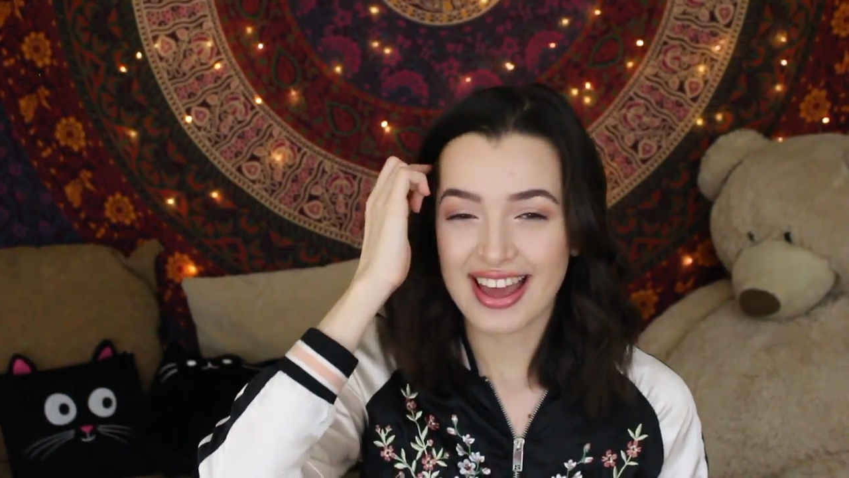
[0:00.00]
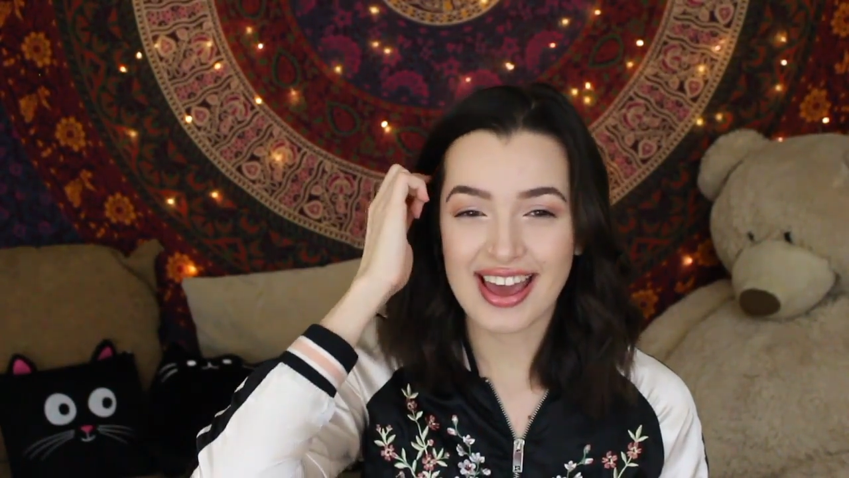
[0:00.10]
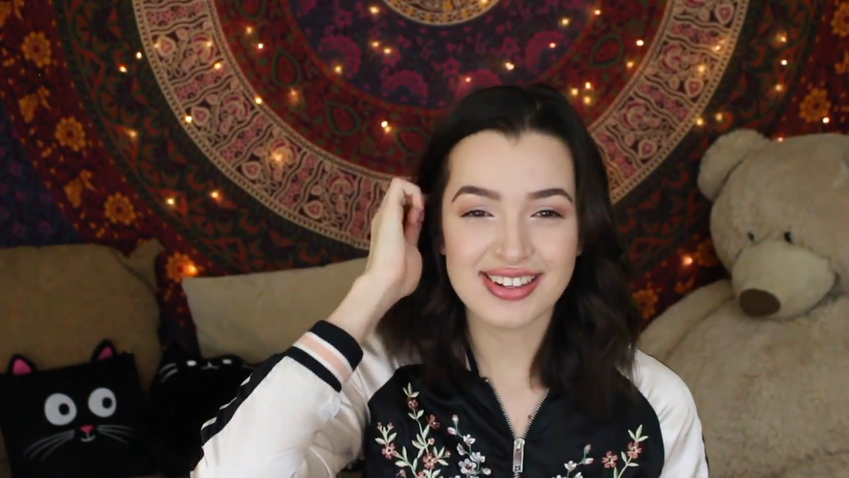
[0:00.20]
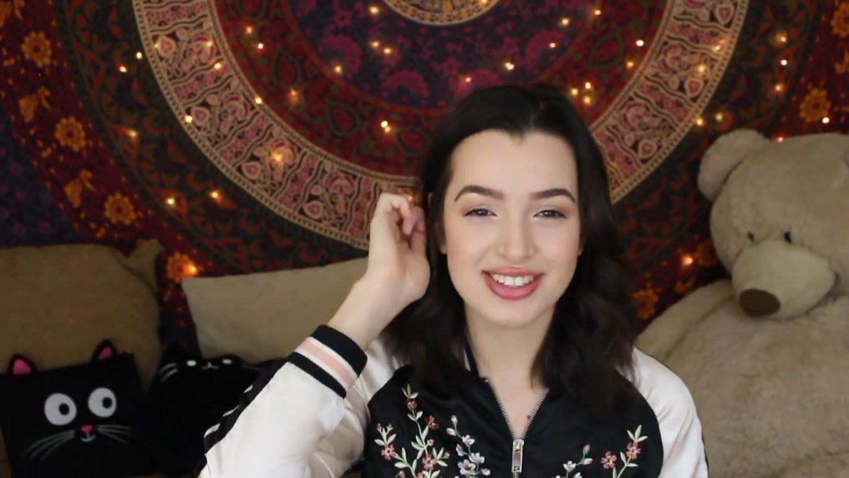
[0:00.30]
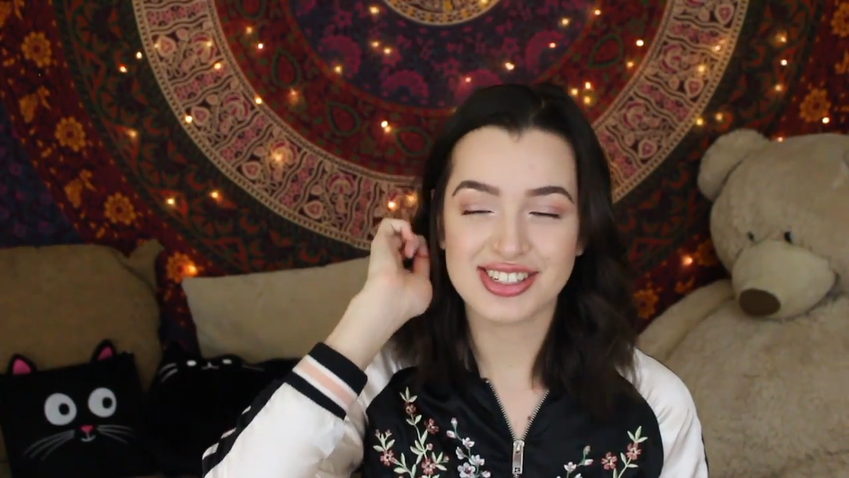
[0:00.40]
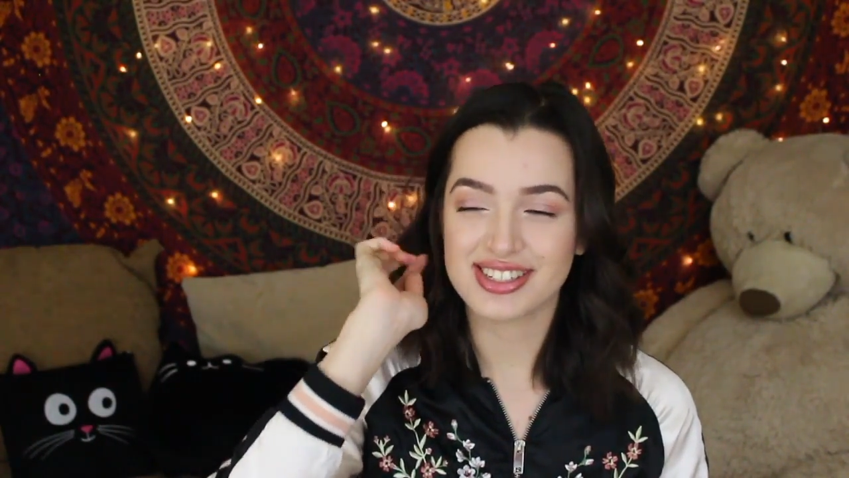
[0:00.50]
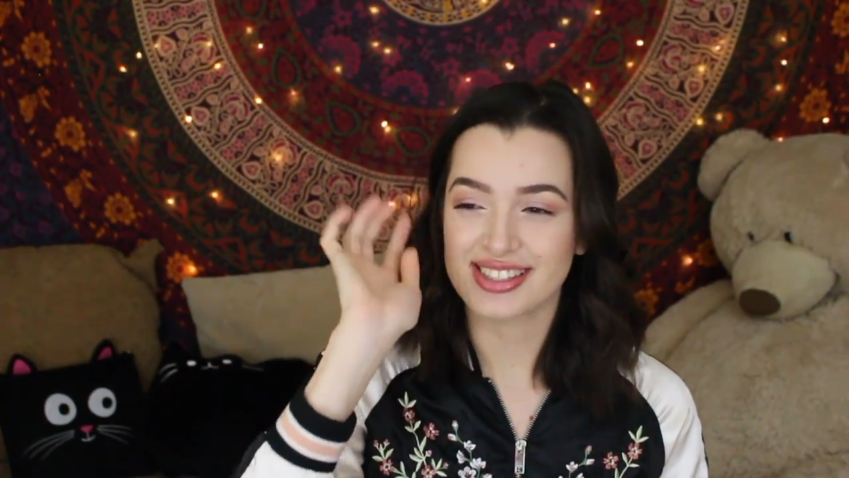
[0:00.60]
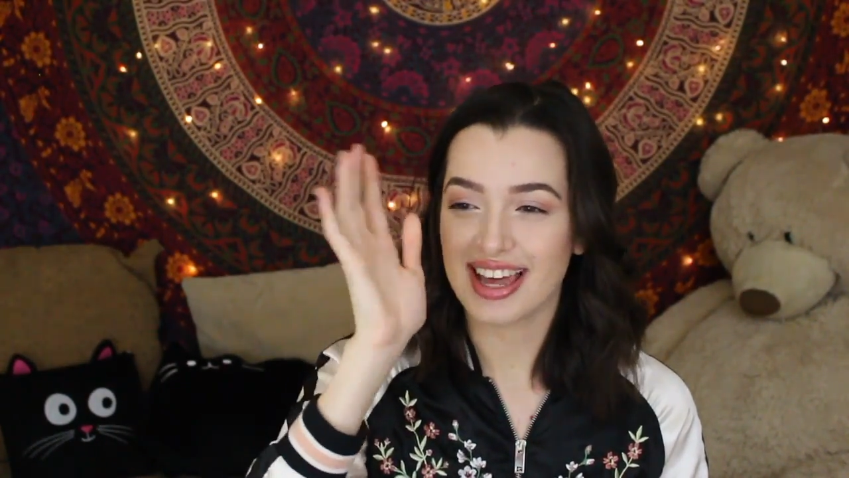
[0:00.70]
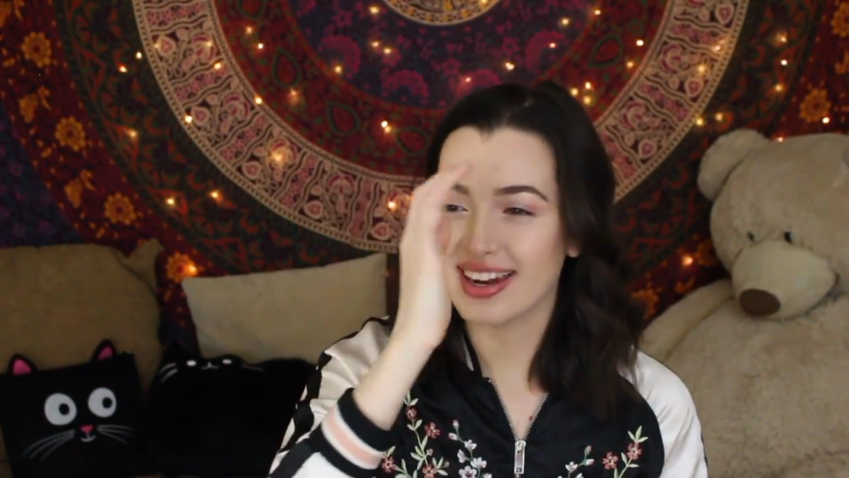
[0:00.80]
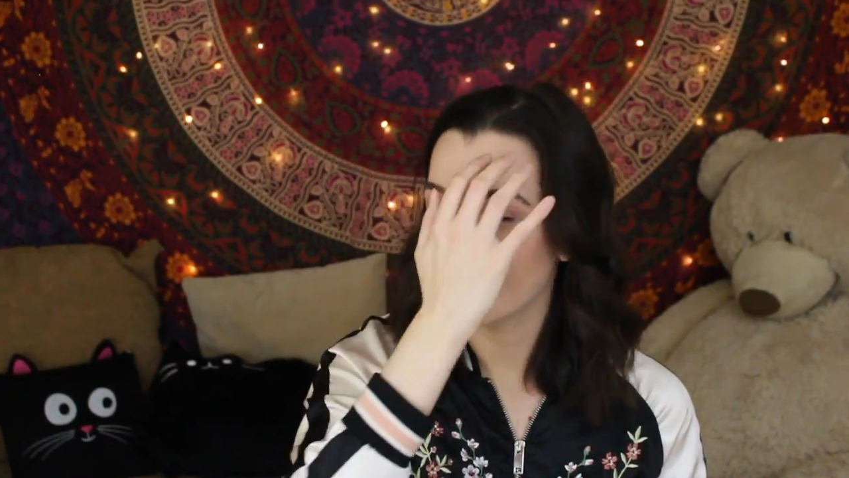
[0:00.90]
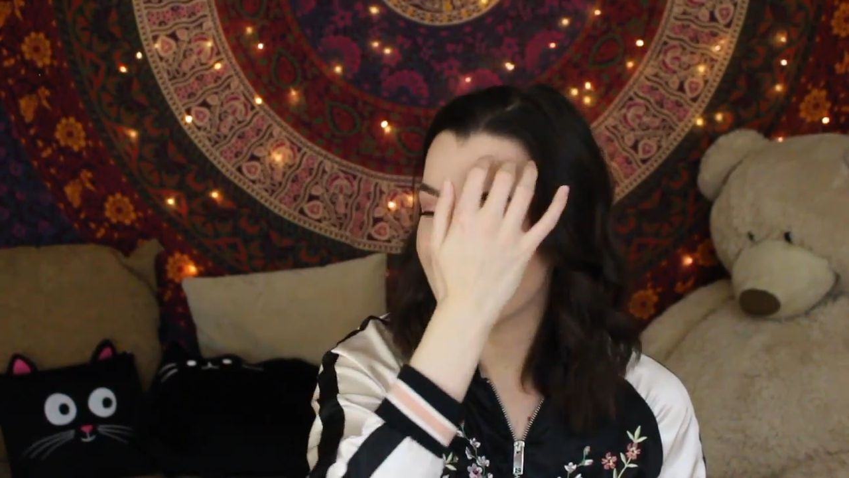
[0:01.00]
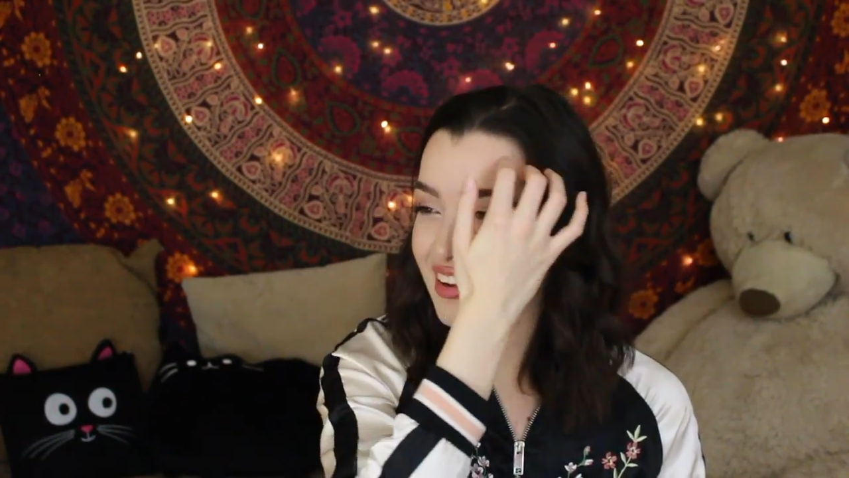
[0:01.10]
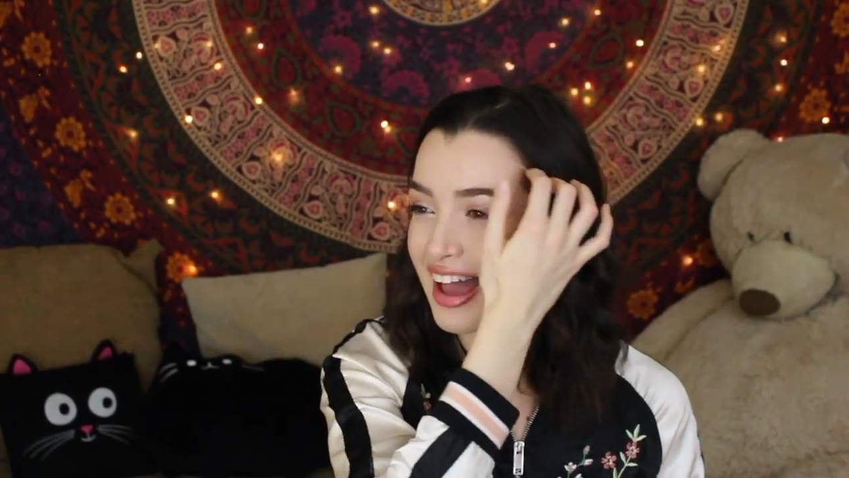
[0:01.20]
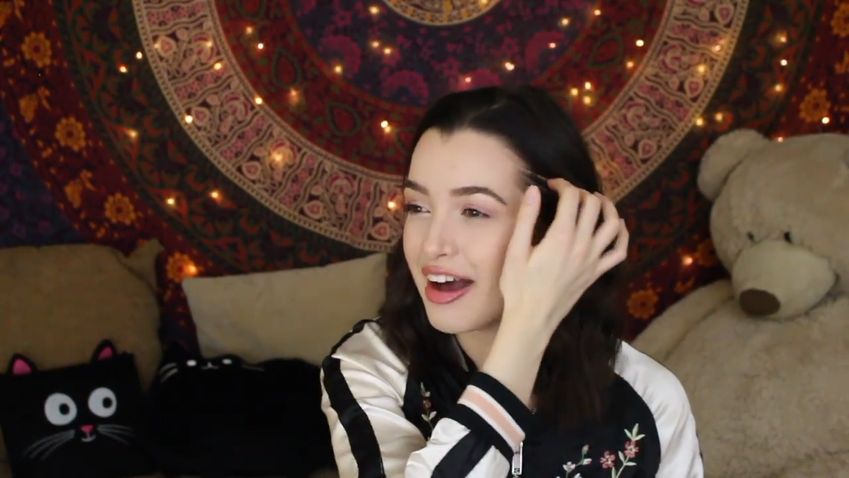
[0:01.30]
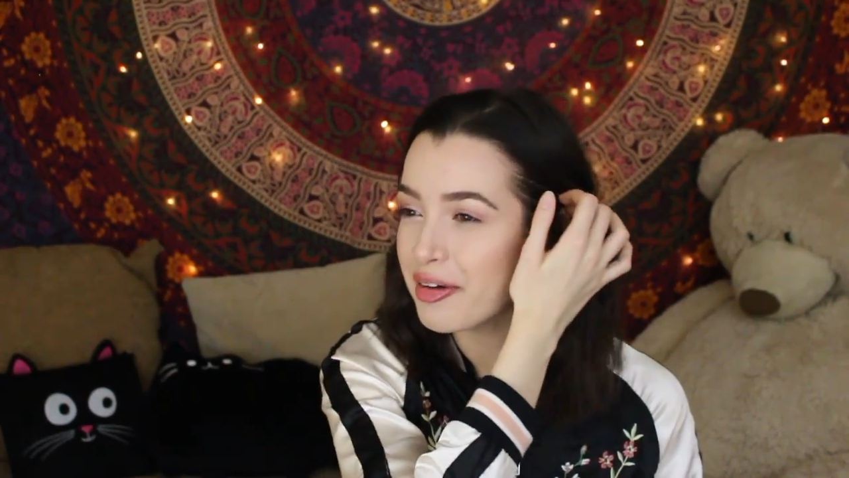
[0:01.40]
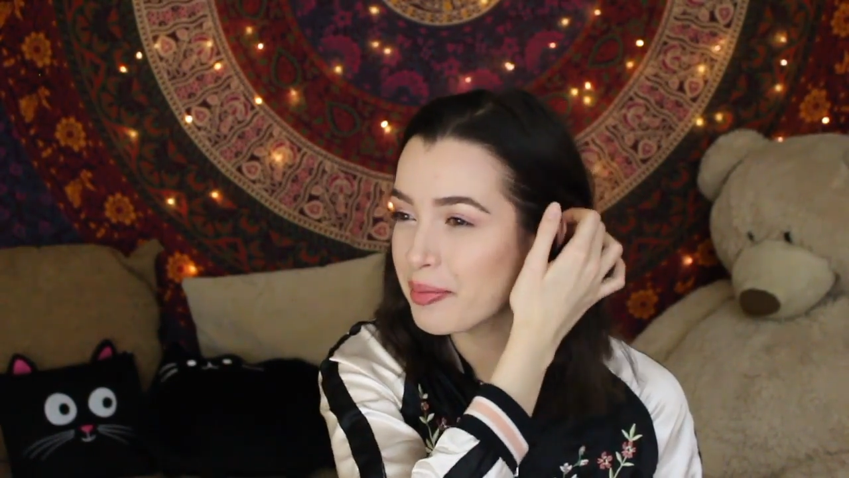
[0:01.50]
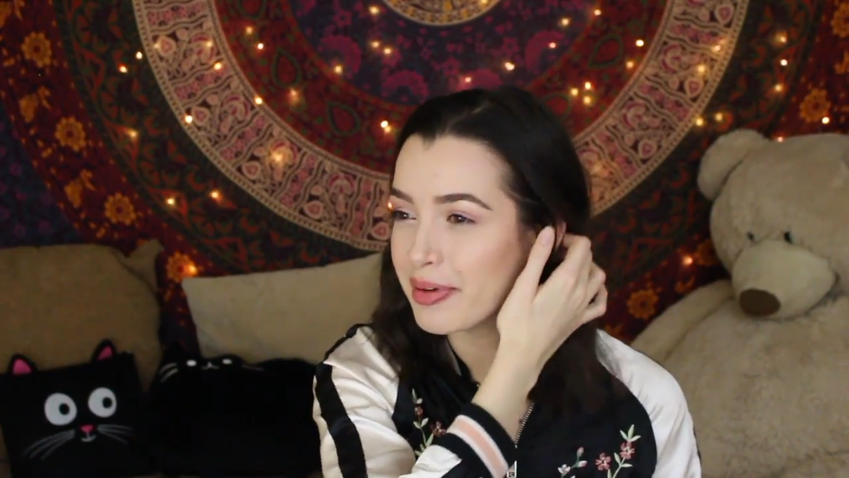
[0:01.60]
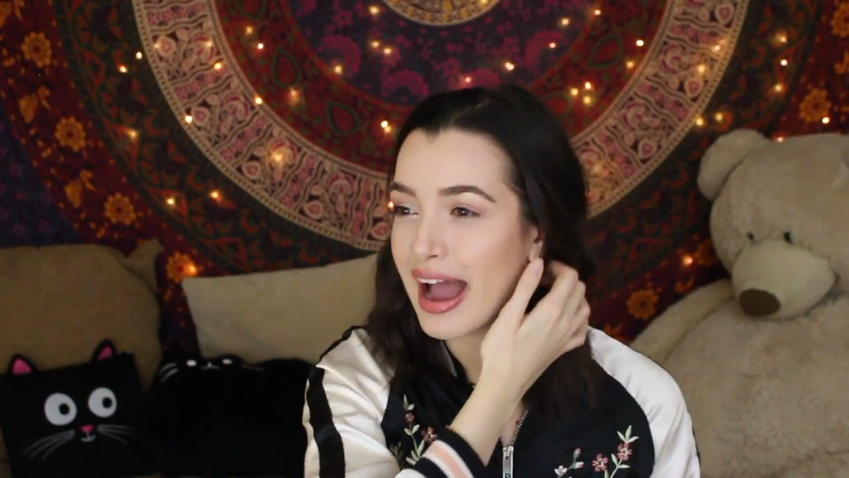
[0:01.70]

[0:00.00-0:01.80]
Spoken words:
and just letting it all out,